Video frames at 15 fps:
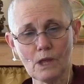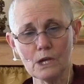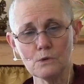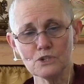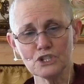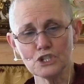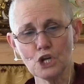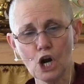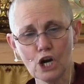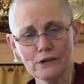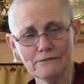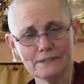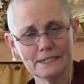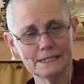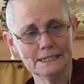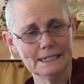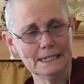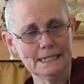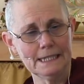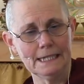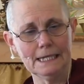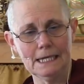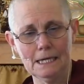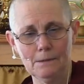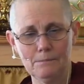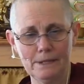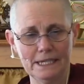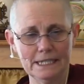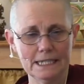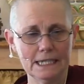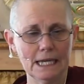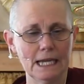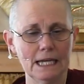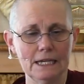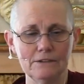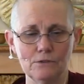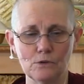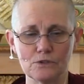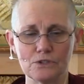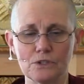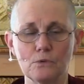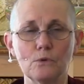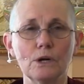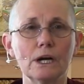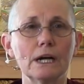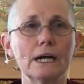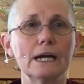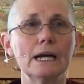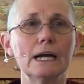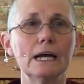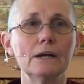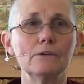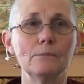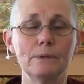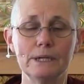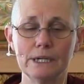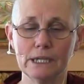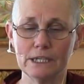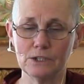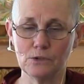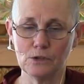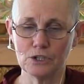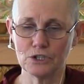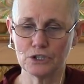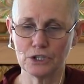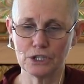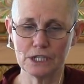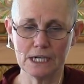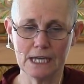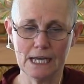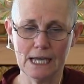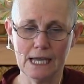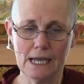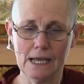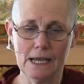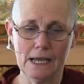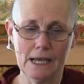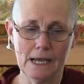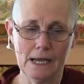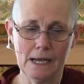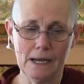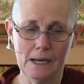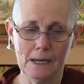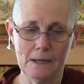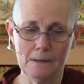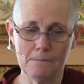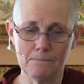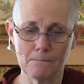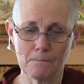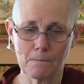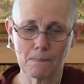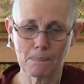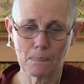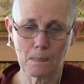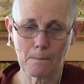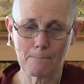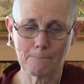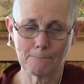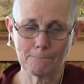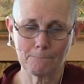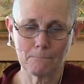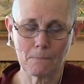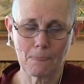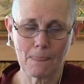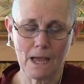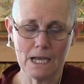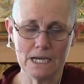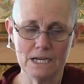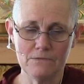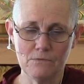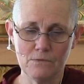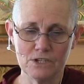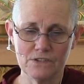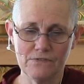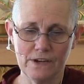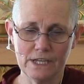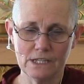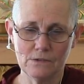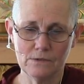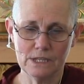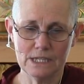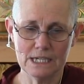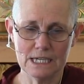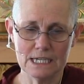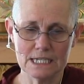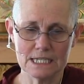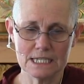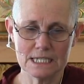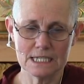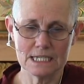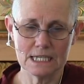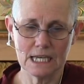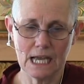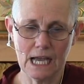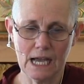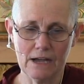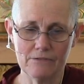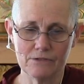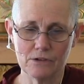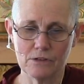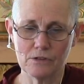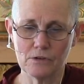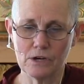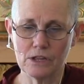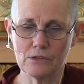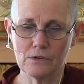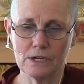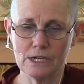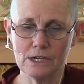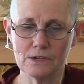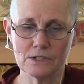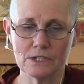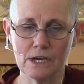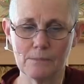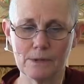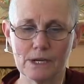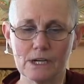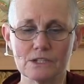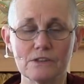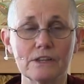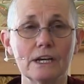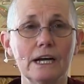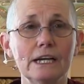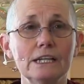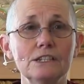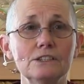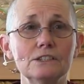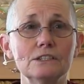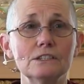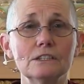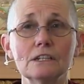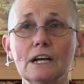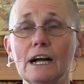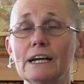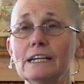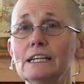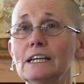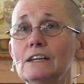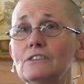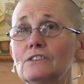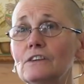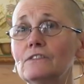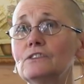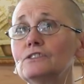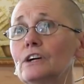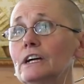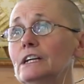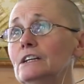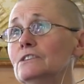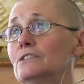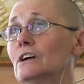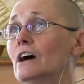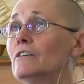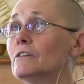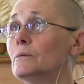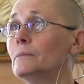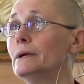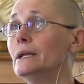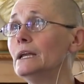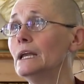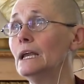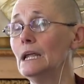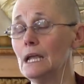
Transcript: He was starved, beaten, forced to work, repeatedly tortured, um, and he was finally released after 33 years, not because of the kindness, kindness of the Chinese government,